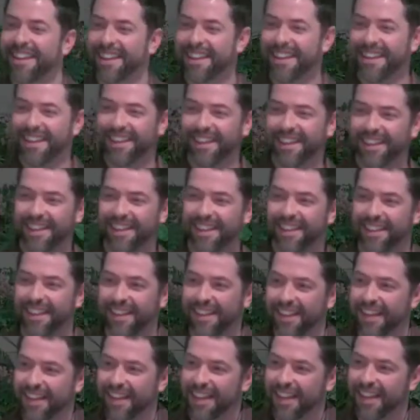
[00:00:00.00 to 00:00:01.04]

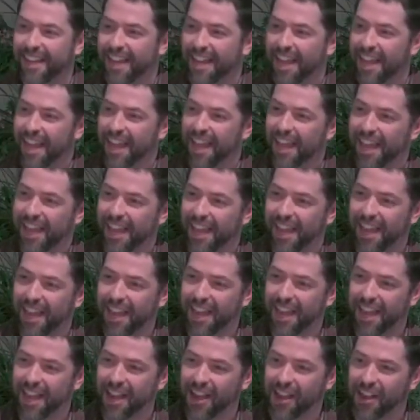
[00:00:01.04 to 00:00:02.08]

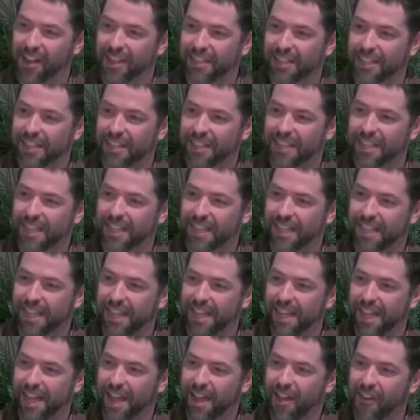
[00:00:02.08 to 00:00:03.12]

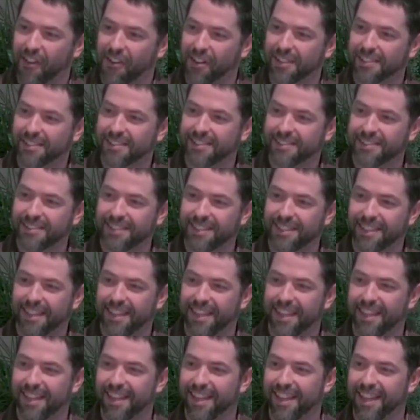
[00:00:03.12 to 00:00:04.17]

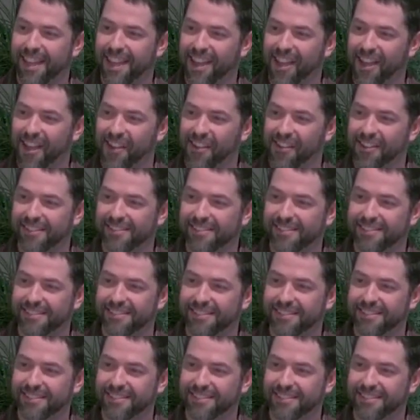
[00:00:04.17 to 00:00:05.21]

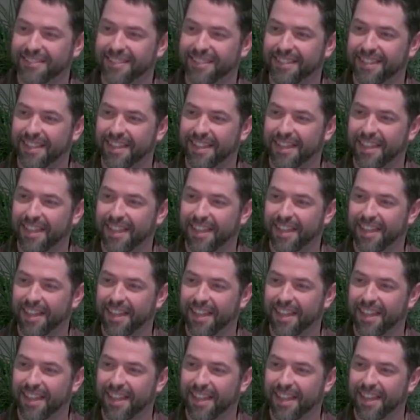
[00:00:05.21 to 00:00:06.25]

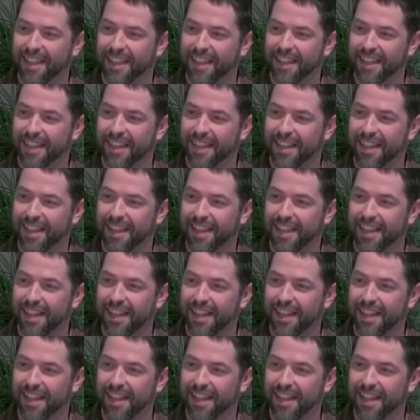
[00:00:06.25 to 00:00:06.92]
No one is speaking in this clip.